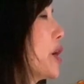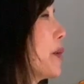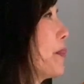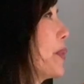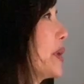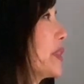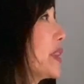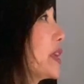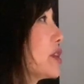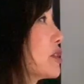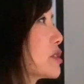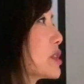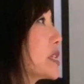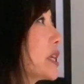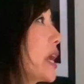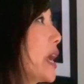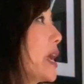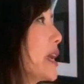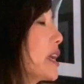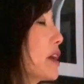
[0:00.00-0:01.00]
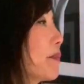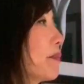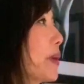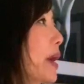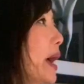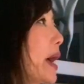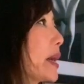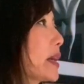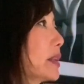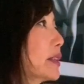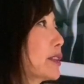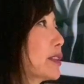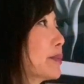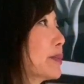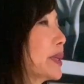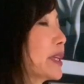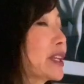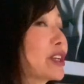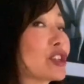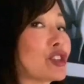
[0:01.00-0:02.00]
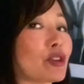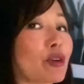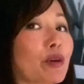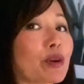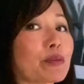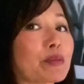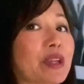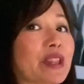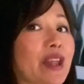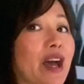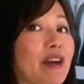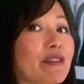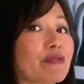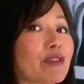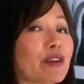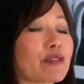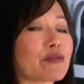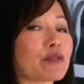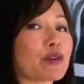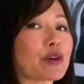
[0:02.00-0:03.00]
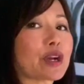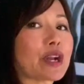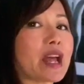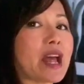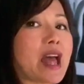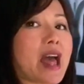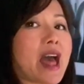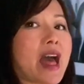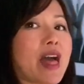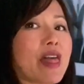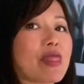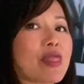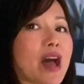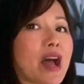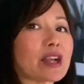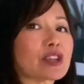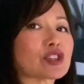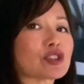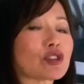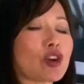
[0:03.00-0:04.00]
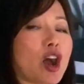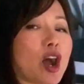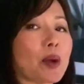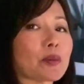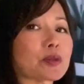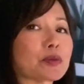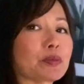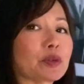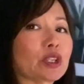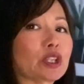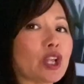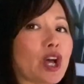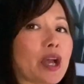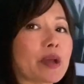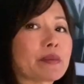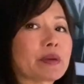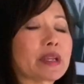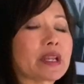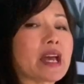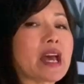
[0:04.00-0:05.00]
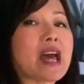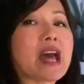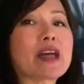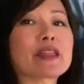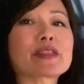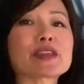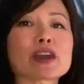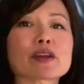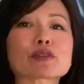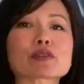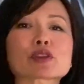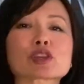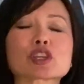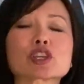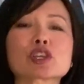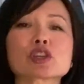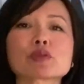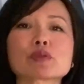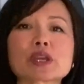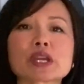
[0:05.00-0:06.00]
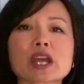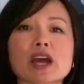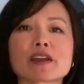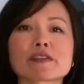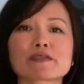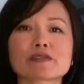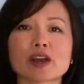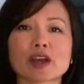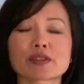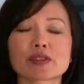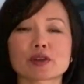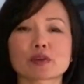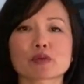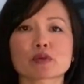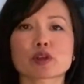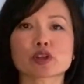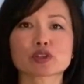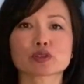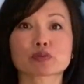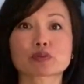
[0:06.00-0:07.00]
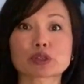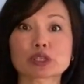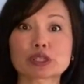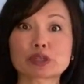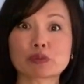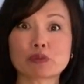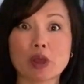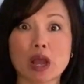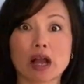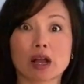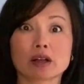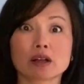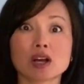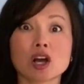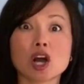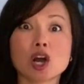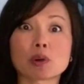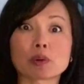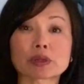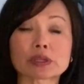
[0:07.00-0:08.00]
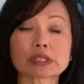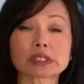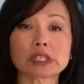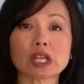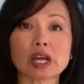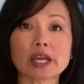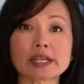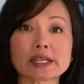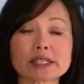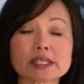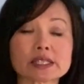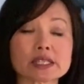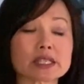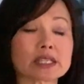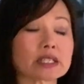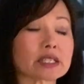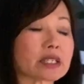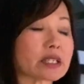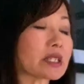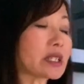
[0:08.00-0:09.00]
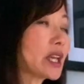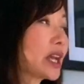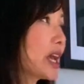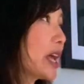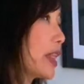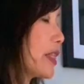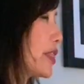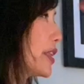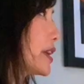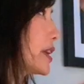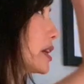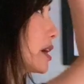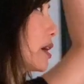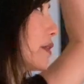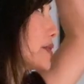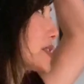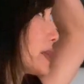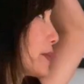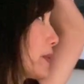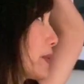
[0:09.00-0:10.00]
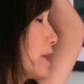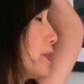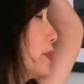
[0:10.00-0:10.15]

but then you take it back a little bit because you don't want to be that far forward, and that's your optimal alignment. The other cueing I find that works really well with clients is think of someone